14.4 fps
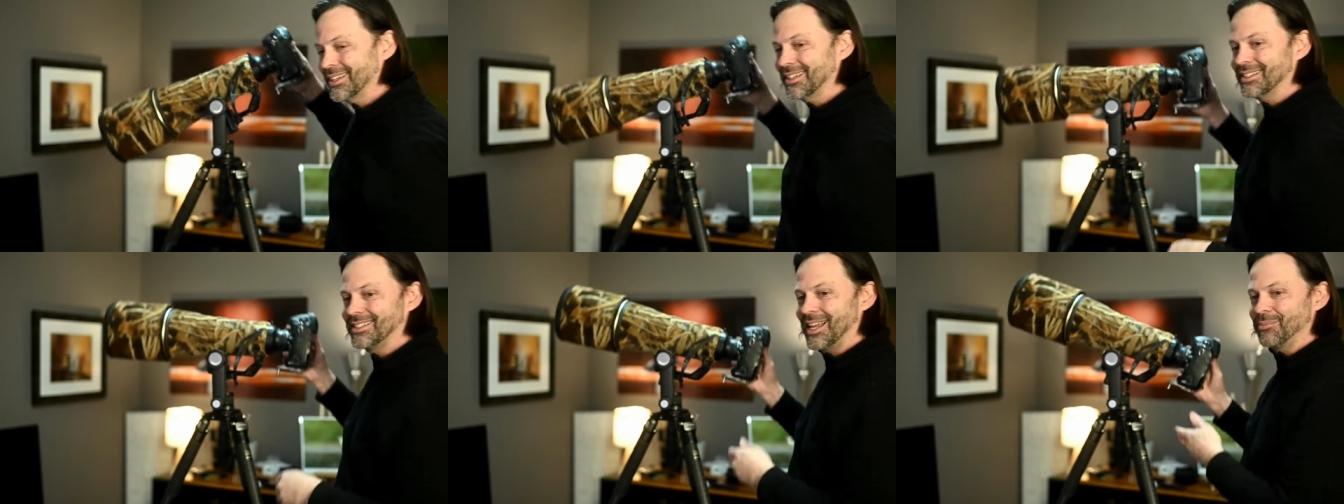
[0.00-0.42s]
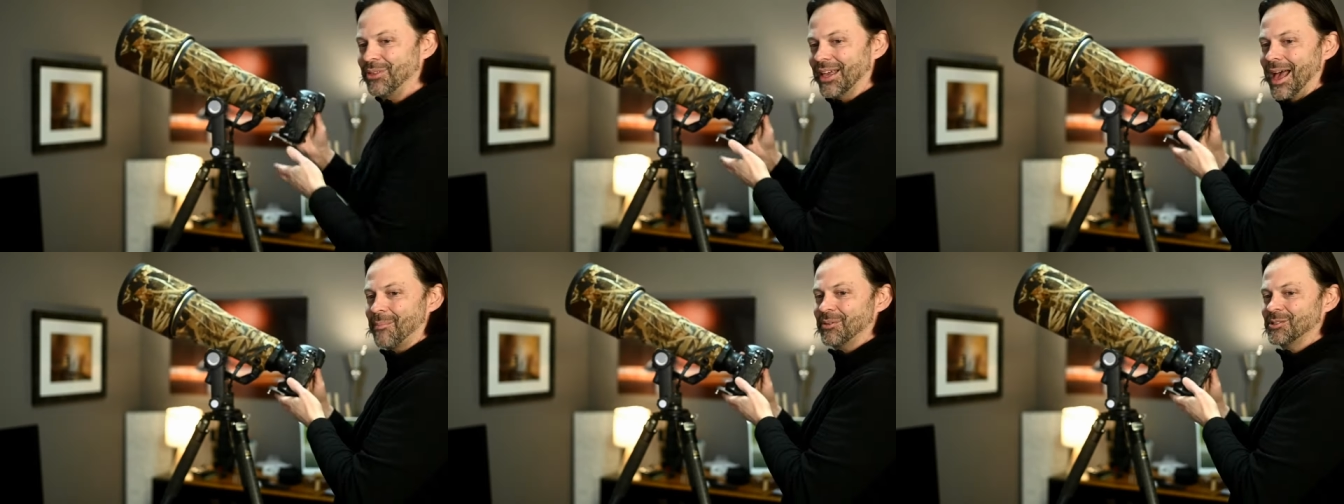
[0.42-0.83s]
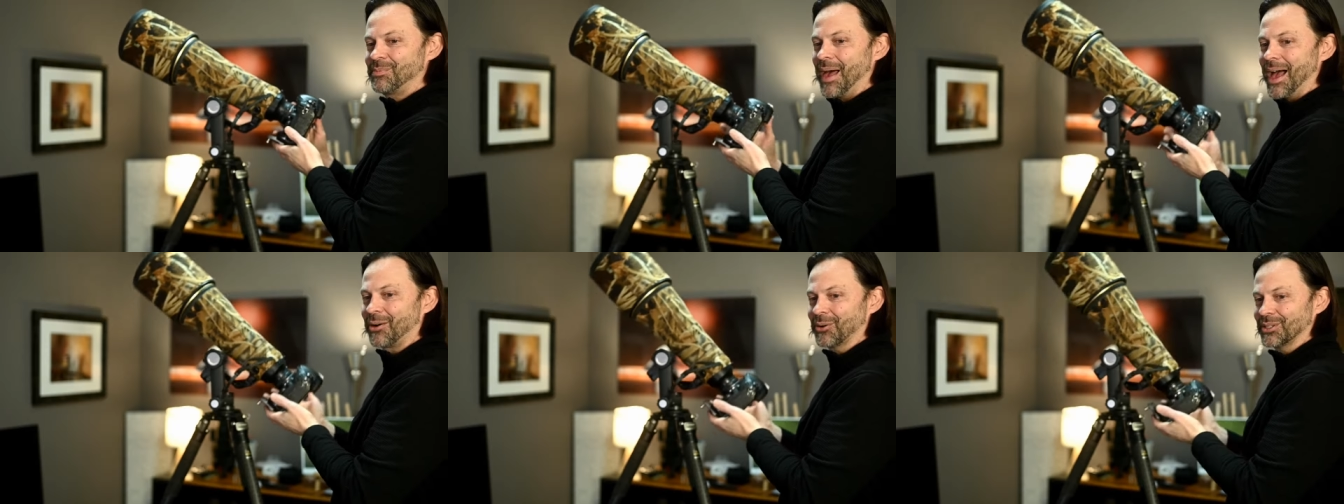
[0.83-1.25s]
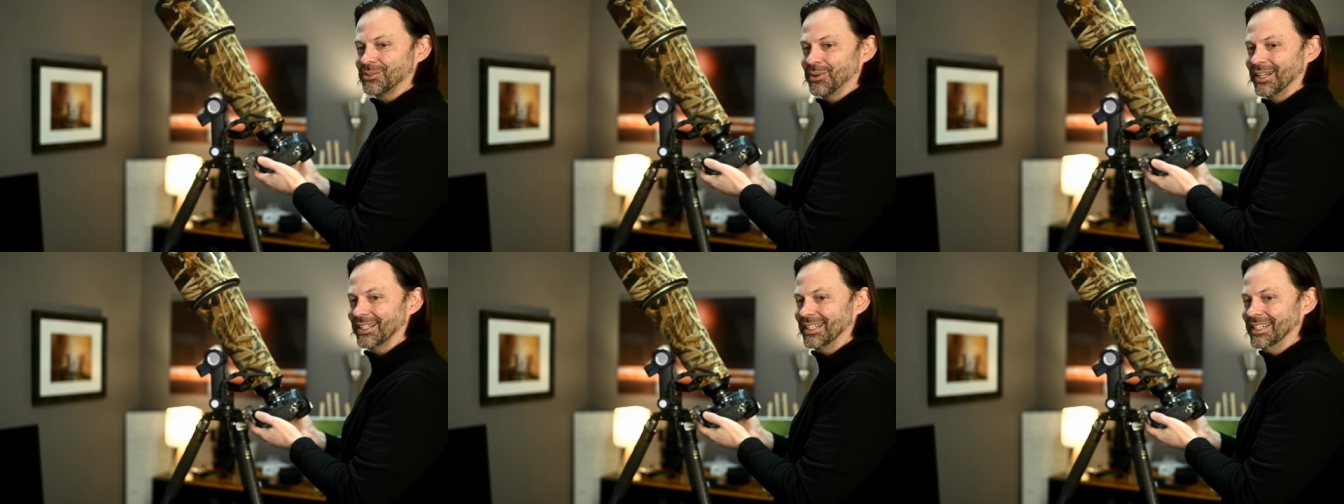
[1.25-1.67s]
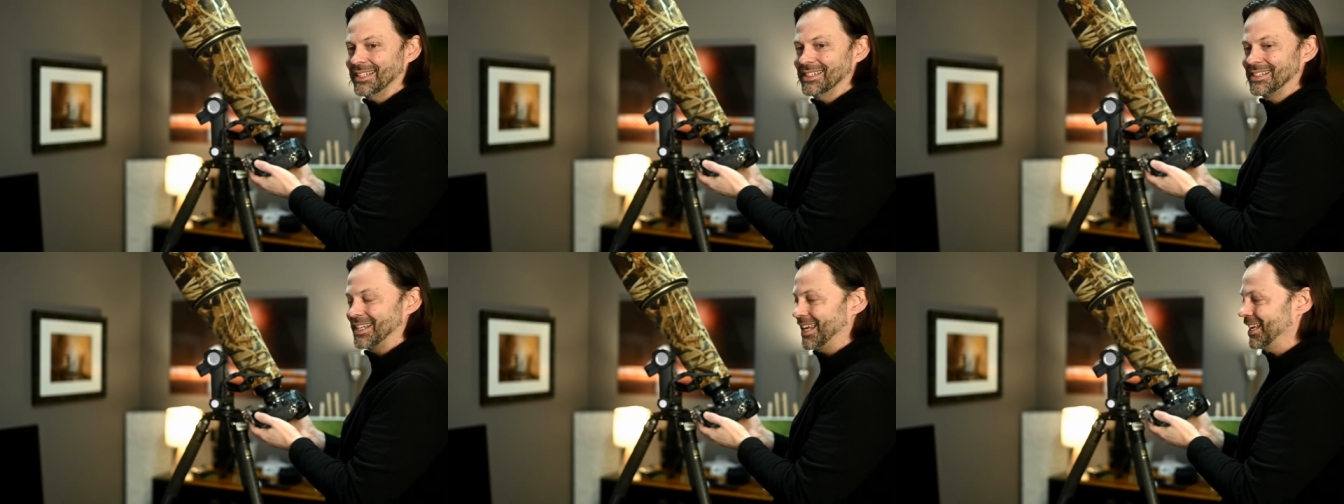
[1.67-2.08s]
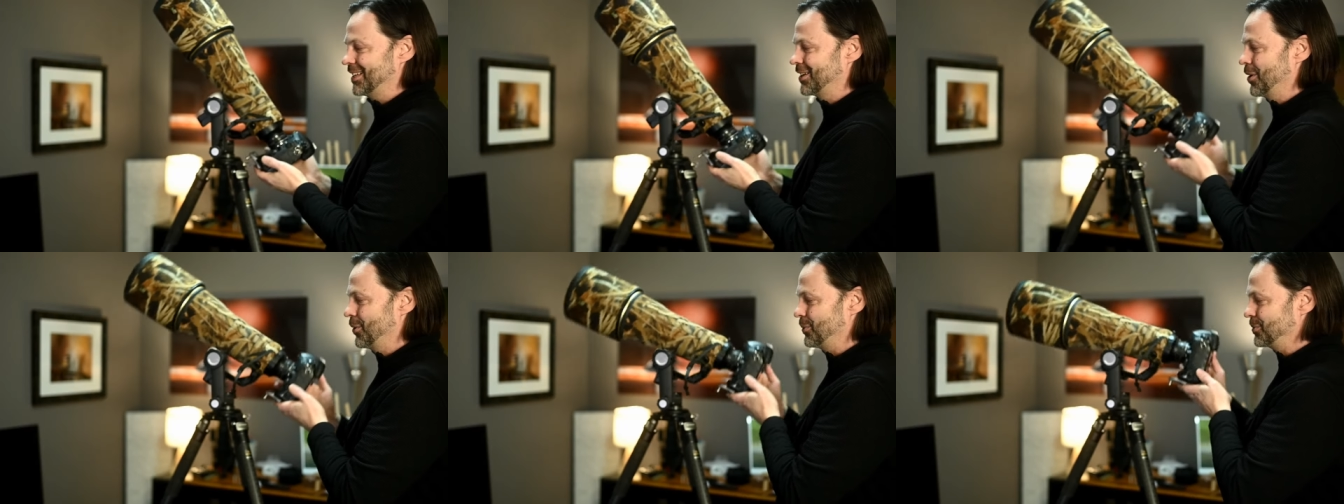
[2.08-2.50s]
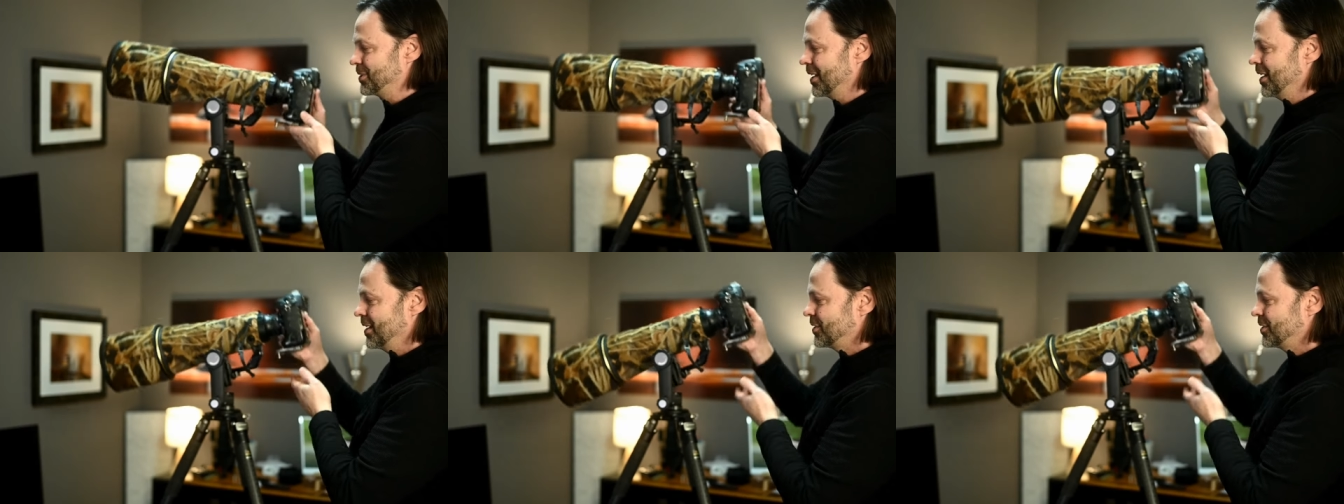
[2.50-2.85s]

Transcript: Same thing happens backwards. When it leans, it goes.